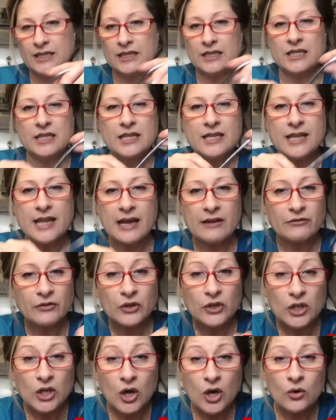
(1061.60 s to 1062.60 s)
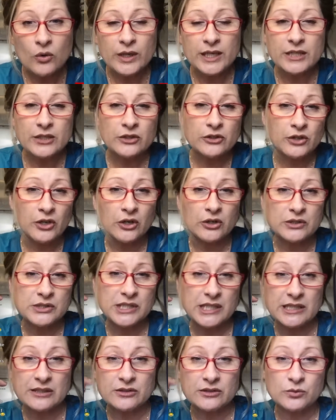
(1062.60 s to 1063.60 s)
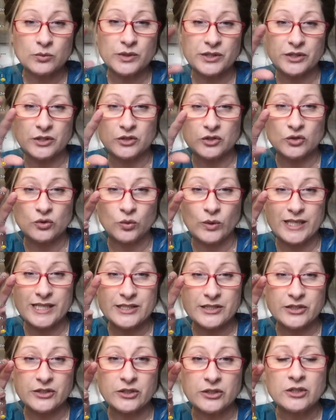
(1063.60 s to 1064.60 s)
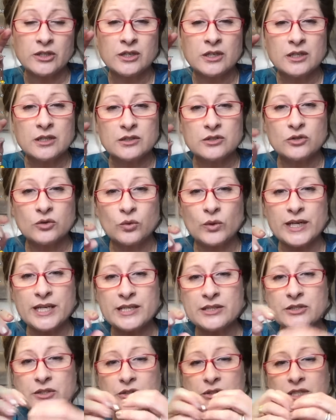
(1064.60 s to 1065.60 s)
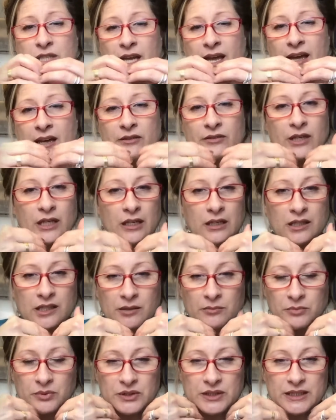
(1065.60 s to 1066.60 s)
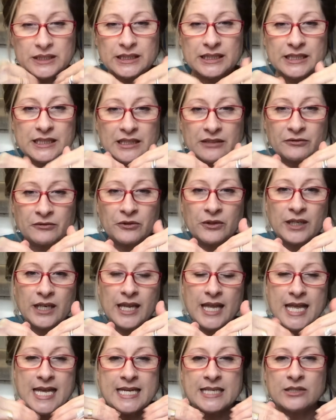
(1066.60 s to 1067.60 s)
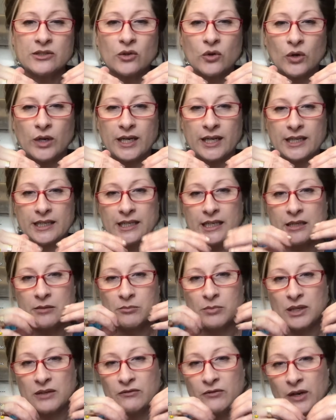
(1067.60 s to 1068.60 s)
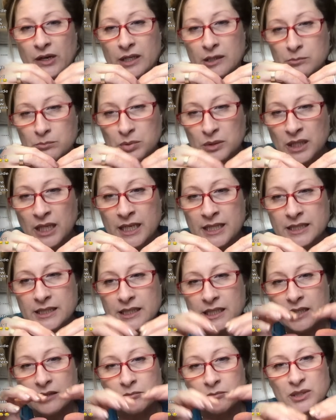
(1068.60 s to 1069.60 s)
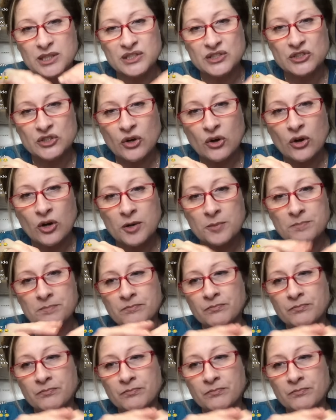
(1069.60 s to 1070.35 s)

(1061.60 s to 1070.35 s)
Never go in your dog's ears with a tweezer. Tweezers have a completely different end on it. It can be very blunt, it can be sharp,